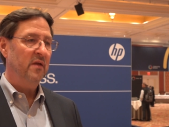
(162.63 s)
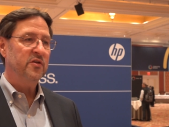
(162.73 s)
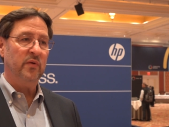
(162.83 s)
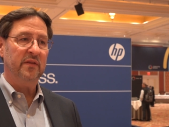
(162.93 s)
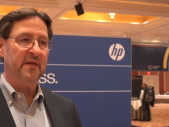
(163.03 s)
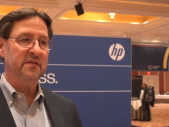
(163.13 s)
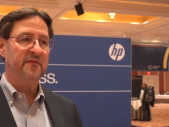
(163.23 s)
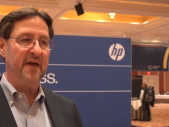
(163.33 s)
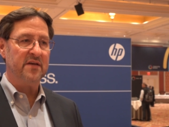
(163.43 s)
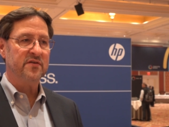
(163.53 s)
Doing things
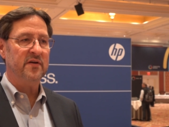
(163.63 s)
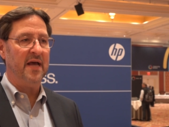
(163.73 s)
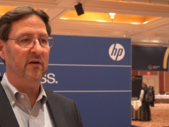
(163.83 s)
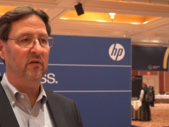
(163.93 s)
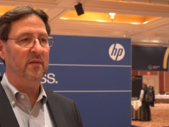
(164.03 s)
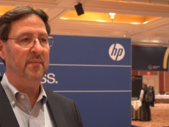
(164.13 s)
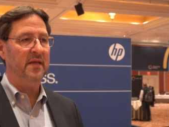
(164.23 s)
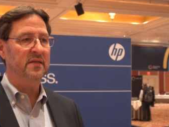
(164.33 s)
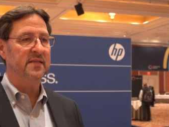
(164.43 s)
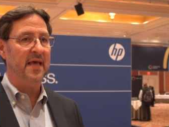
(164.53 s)
faster not only
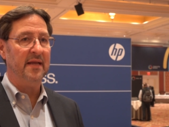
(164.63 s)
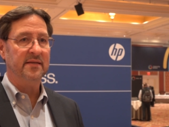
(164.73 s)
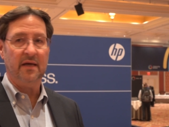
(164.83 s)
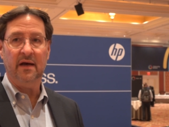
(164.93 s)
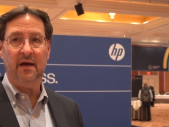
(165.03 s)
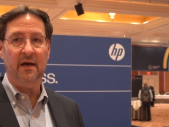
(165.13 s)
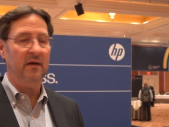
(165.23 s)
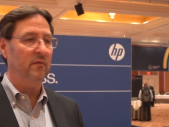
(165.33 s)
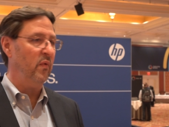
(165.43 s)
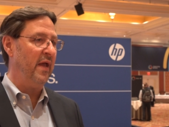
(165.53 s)
means that
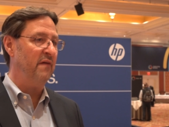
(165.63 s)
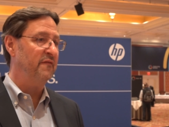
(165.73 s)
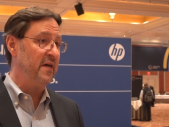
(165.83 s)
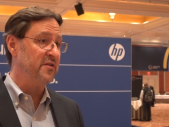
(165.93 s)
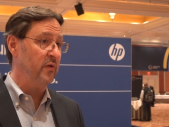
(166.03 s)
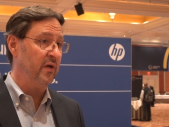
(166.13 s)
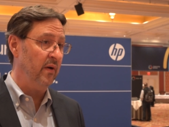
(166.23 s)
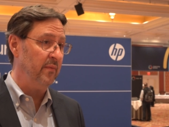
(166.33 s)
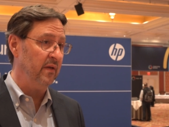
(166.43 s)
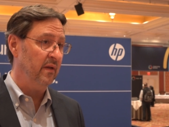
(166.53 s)
we have faster
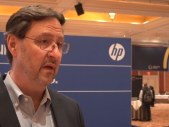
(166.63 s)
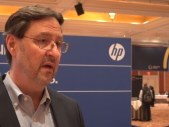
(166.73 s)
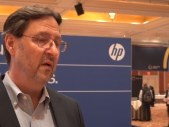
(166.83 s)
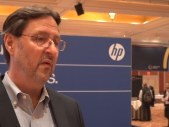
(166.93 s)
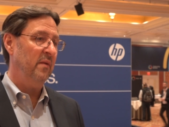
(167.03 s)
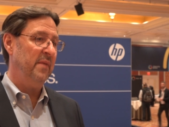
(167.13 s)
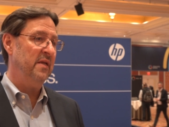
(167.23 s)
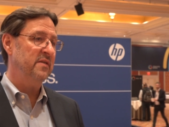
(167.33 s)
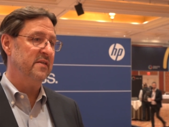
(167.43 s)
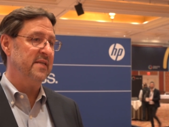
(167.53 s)
equipment, what it
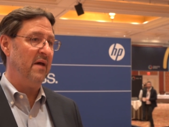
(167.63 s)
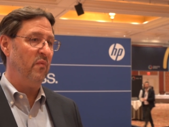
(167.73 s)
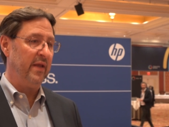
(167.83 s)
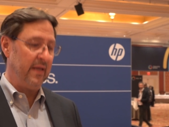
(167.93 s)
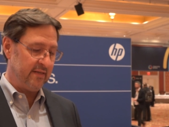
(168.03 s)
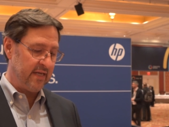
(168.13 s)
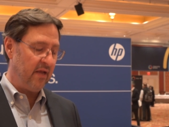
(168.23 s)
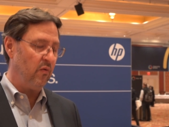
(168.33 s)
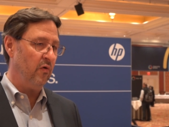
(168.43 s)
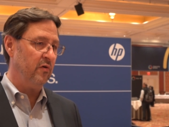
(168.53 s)
means is that we can
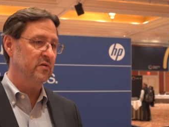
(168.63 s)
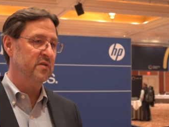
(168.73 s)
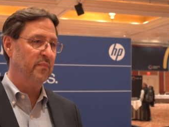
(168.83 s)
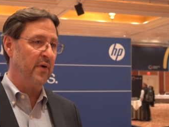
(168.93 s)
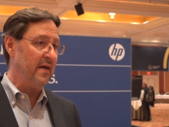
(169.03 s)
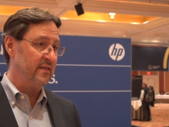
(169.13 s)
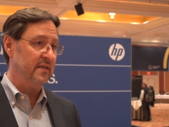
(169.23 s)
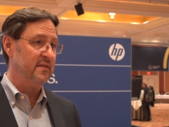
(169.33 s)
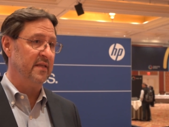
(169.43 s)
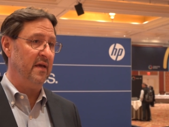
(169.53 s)
take orders,
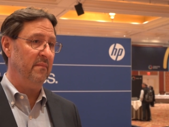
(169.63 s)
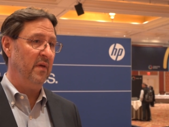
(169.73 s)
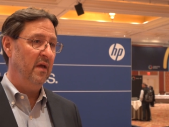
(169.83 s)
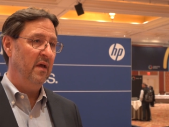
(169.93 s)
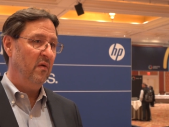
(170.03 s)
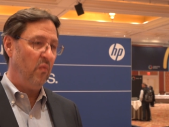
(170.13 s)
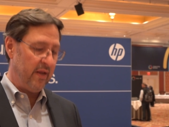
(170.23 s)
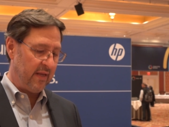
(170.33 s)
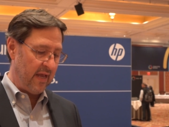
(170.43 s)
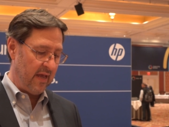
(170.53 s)
process them,
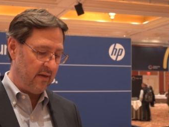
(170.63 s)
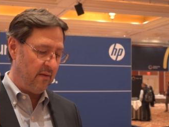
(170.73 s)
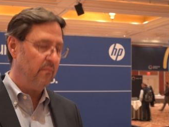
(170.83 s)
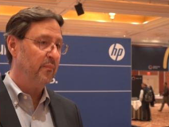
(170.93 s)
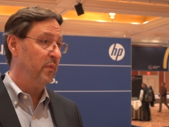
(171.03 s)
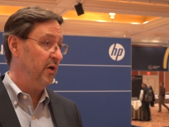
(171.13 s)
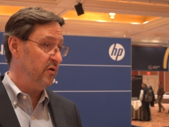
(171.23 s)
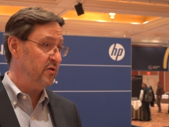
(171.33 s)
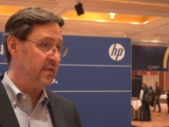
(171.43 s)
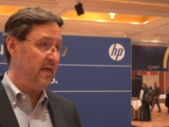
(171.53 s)
we can
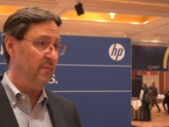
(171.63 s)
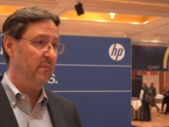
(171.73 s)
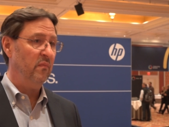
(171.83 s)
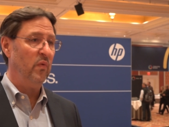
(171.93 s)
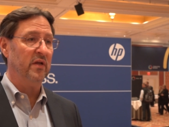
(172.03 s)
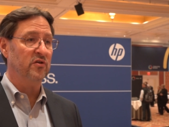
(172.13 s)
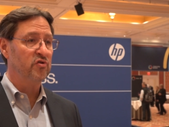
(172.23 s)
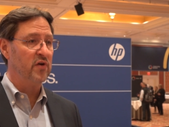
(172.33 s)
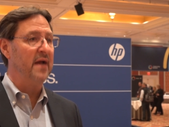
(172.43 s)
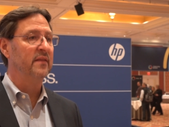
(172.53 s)
produce them, we can
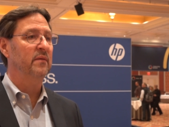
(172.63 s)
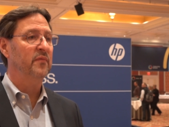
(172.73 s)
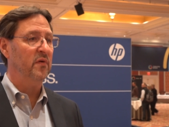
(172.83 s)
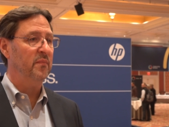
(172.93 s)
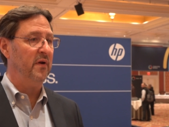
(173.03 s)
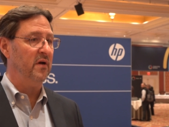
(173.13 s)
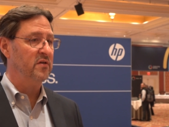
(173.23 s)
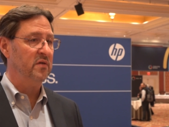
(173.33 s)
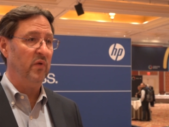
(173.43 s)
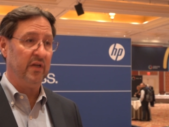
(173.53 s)
track them through
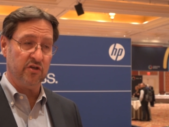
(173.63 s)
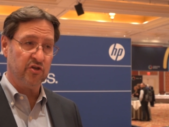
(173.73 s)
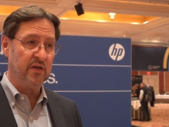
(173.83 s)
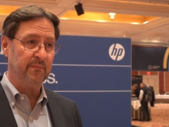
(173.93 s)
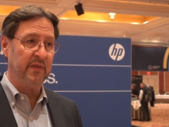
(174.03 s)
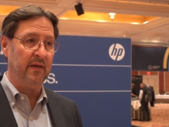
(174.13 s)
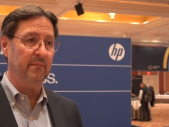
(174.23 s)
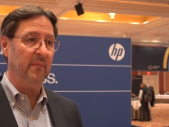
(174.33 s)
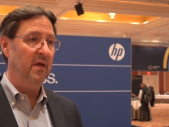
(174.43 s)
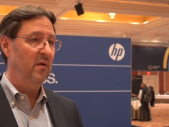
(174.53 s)
production, we can ship them
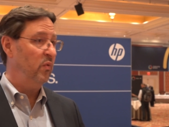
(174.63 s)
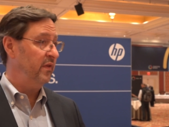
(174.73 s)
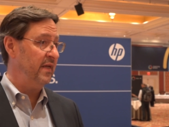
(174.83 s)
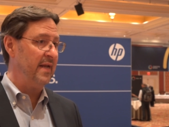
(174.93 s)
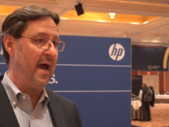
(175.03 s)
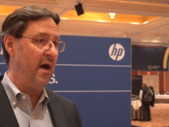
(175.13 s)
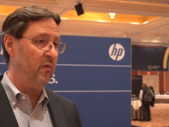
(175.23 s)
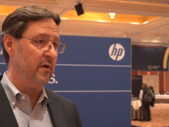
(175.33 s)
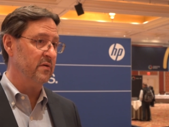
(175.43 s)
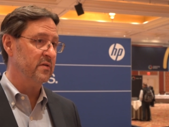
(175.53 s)
within
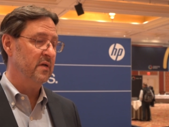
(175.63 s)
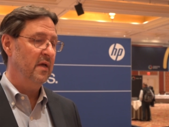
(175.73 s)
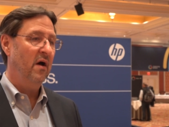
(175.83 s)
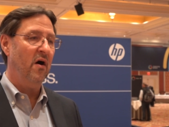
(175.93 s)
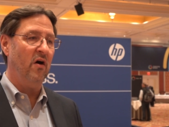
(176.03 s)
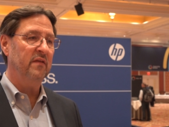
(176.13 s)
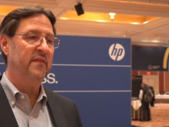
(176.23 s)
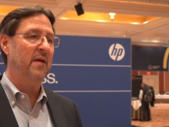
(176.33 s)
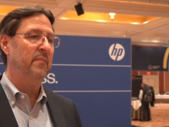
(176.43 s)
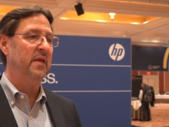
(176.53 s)
hours. All of
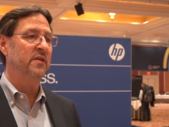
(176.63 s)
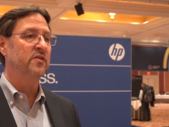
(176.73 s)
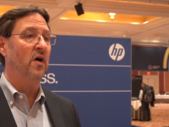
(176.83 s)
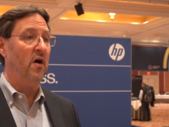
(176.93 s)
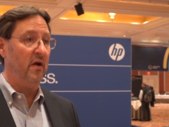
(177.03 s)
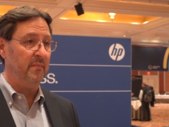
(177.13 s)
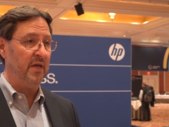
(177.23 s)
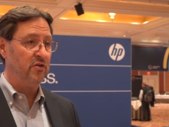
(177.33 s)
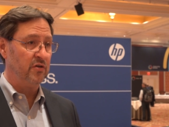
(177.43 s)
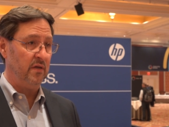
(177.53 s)
that means
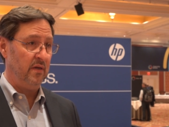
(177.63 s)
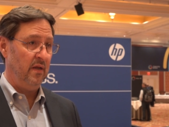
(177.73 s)
automation.